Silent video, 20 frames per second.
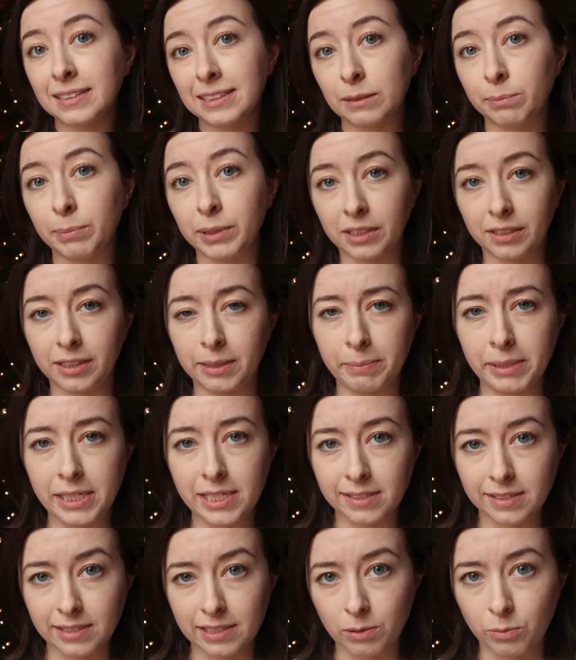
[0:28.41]
spilling the
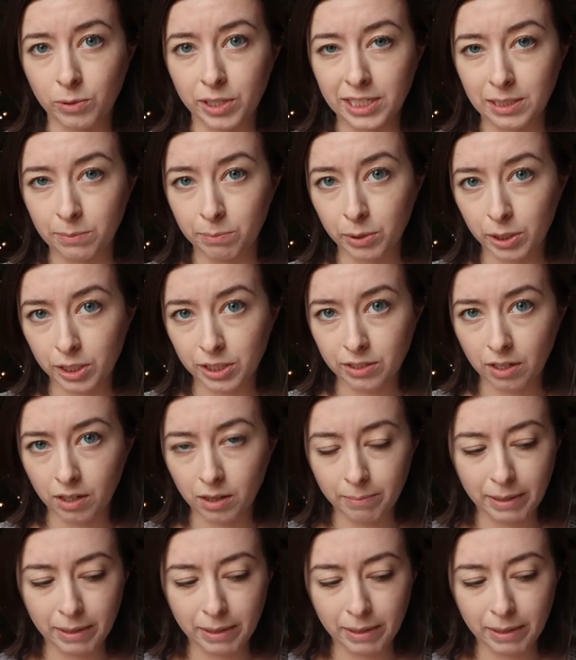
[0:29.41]
beans on what his book is all